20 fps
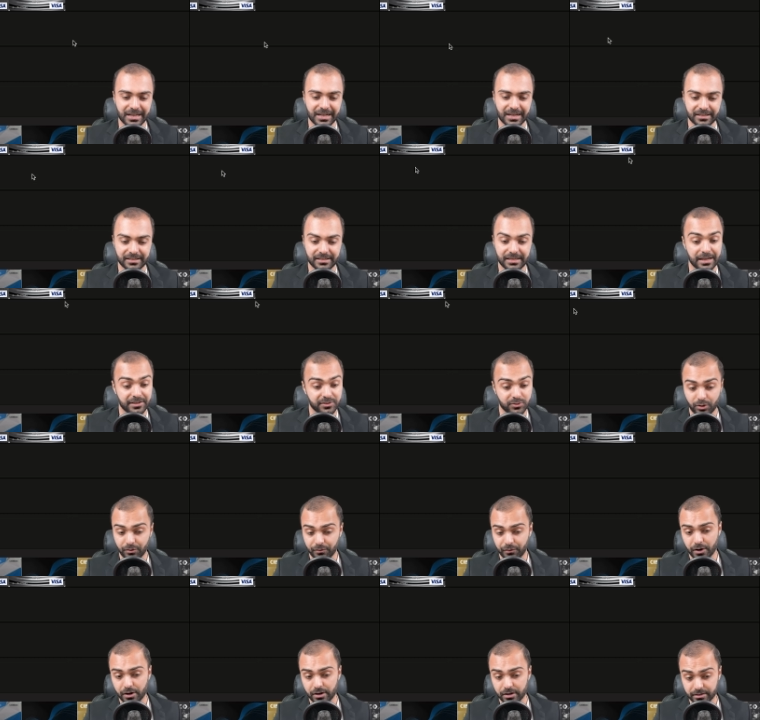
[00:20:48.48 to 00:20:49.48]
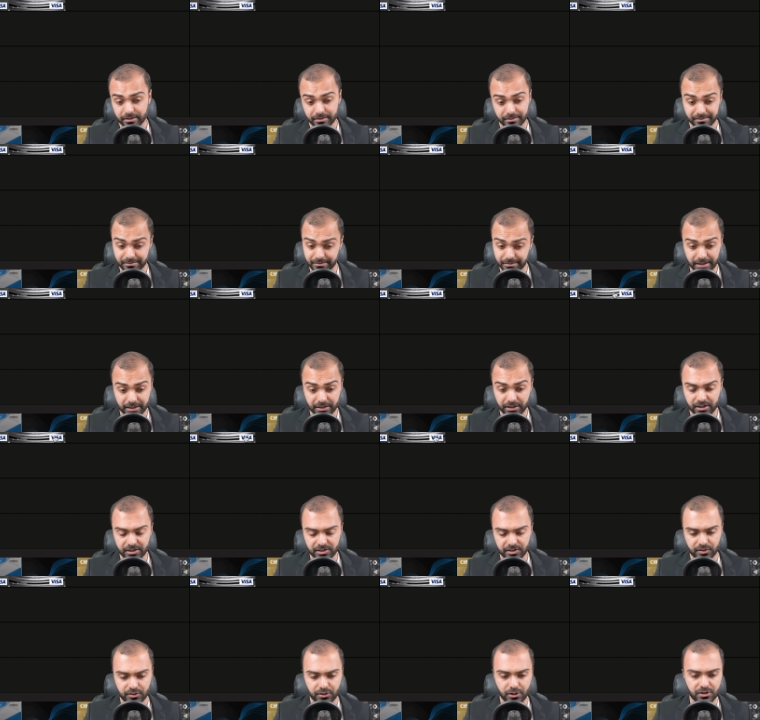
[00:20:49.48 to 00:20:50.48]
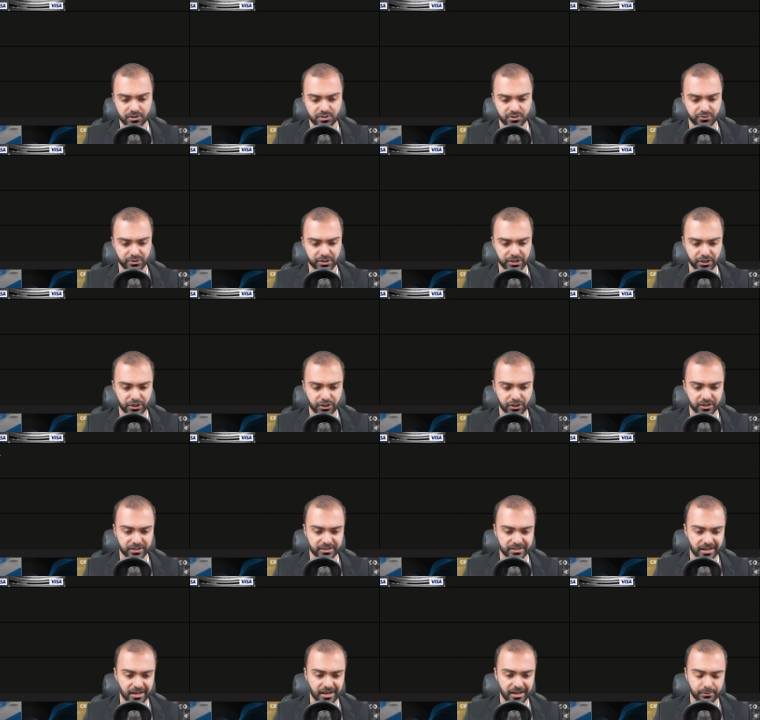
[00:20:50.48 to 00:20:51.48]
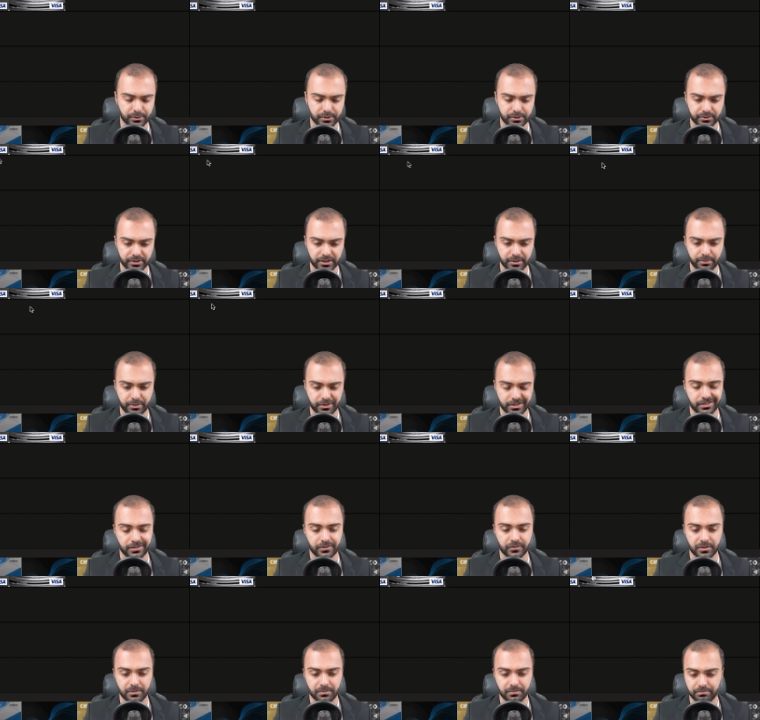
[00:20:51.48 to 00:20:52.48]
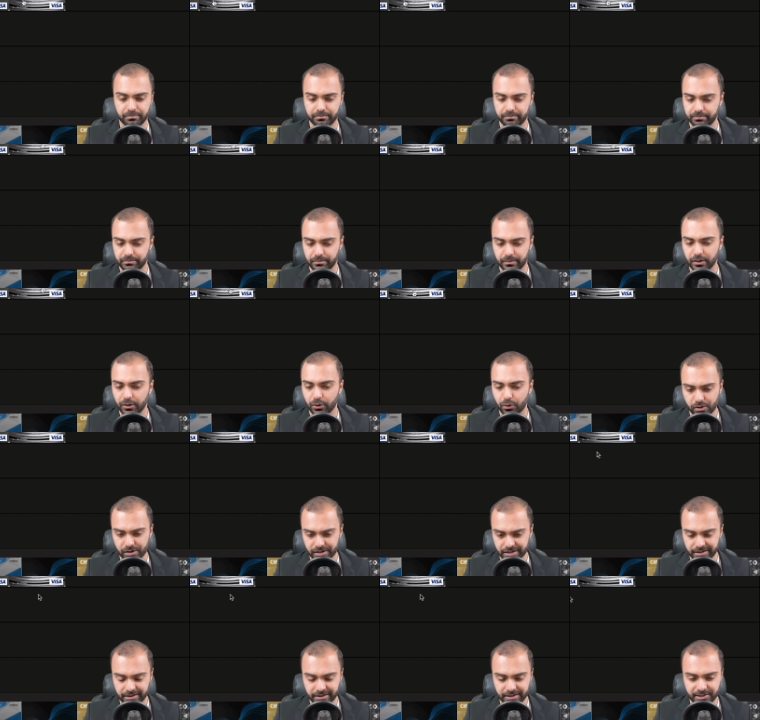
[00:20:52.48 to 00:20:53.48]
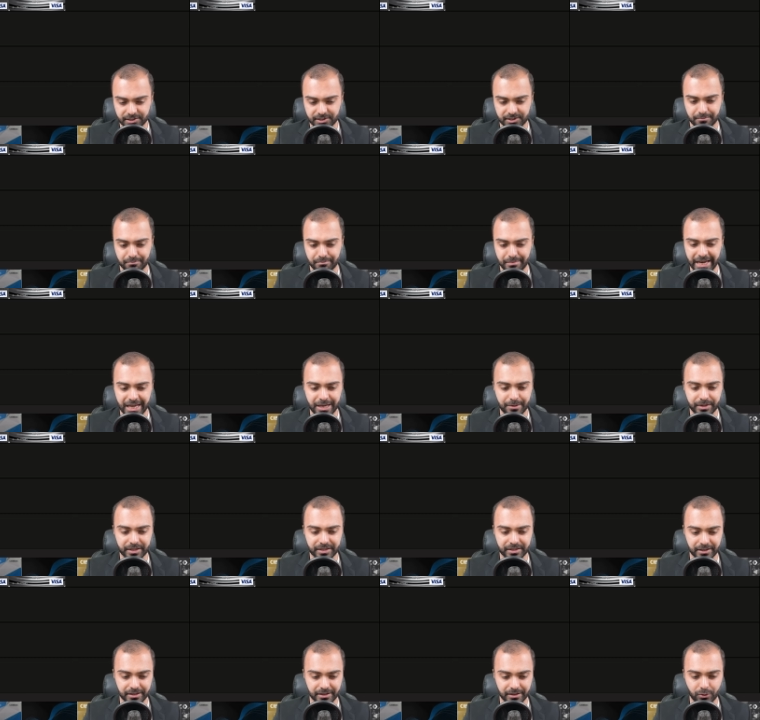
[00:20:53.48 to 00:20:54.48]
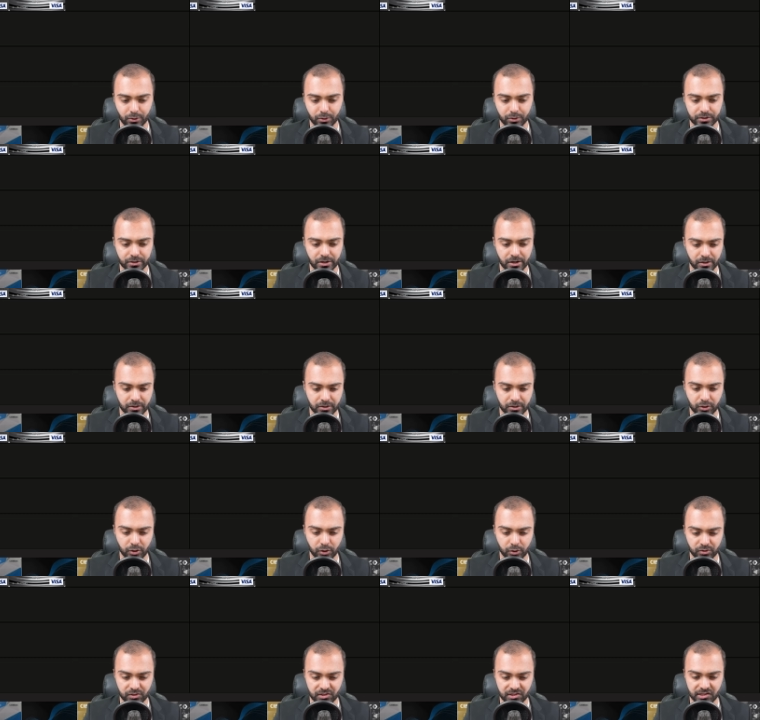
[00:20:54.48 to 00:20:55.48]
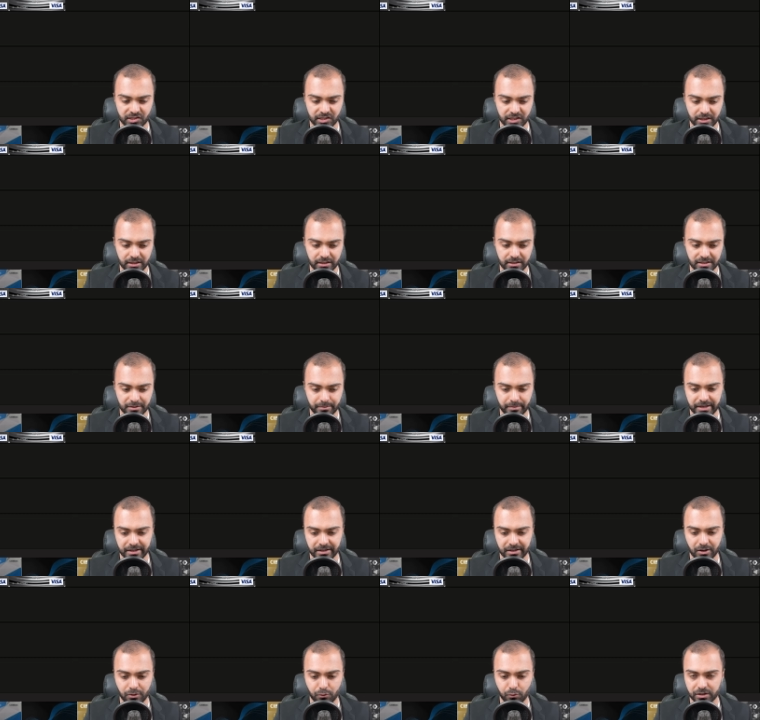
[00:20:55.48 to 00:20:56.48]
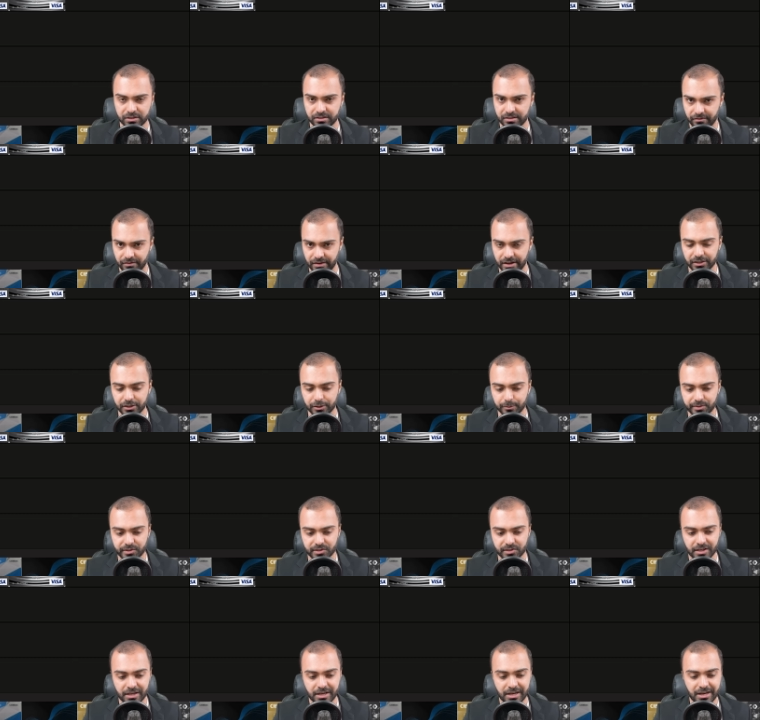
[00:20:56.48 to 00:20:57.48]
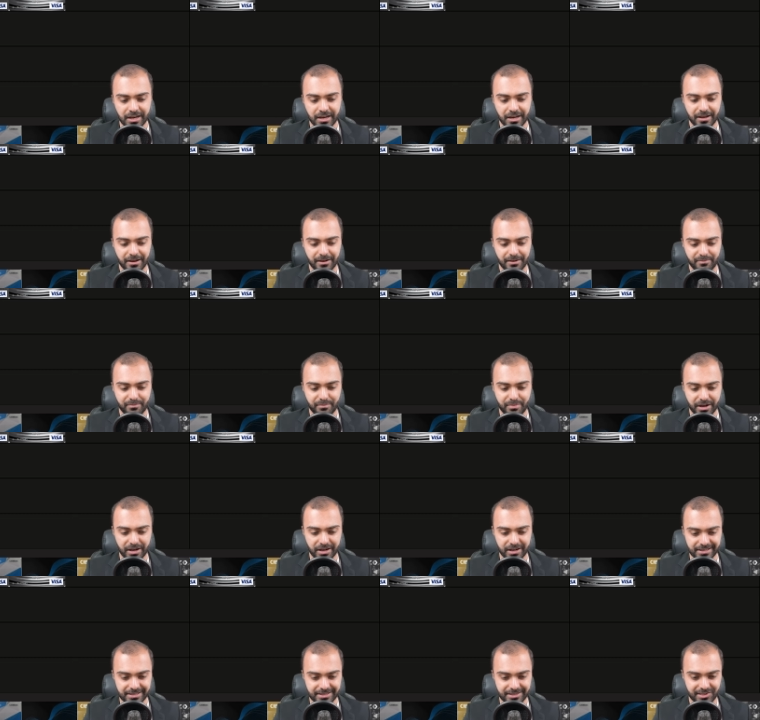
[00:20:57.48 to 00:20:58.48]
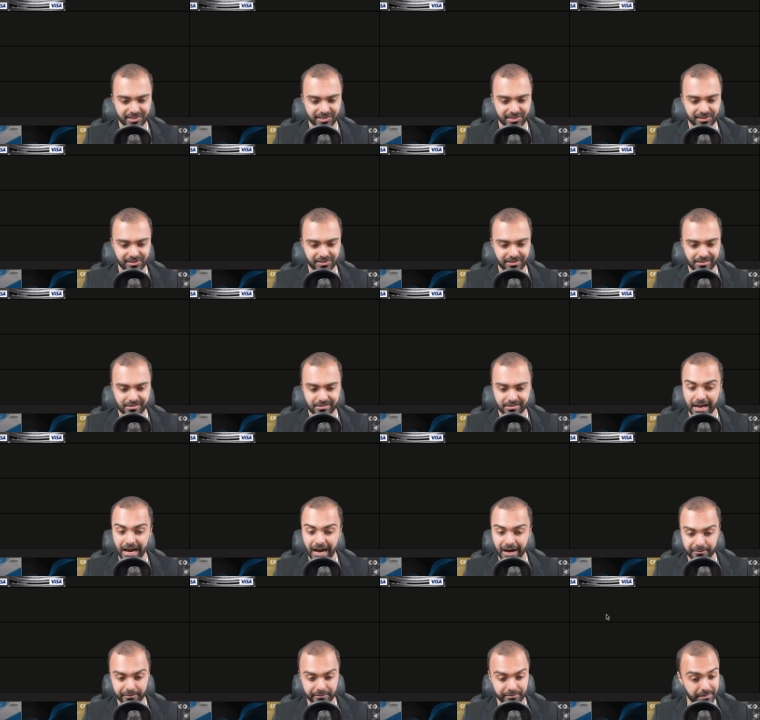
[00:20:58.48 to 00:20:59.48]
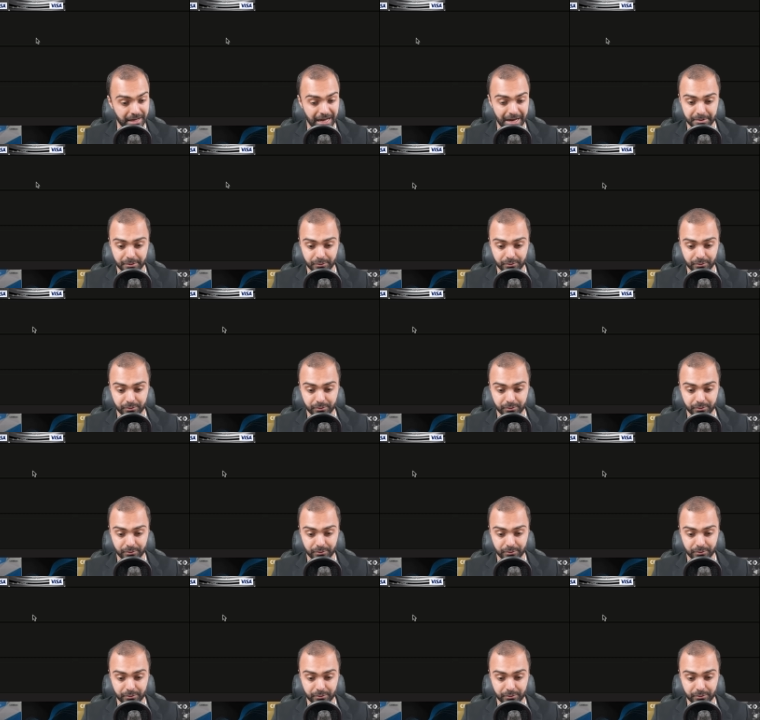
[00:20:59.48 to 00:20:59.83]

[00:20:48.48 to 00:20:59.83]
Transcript: yeah, so far a lot of these cards are really good. I wouldn't really put any of them lower than this. Maybe the gold card could go to C depending on what develops, but yeah, I'm happy